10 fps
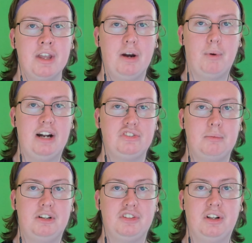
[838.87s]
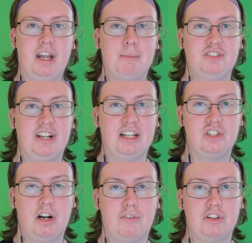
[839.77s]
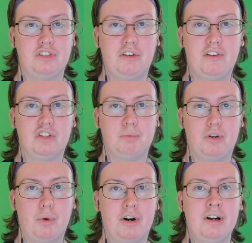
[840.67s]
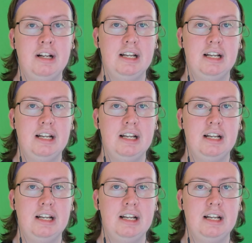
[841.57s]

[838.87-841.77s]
where I stream every single day, my second channel, First Views, my Twitter.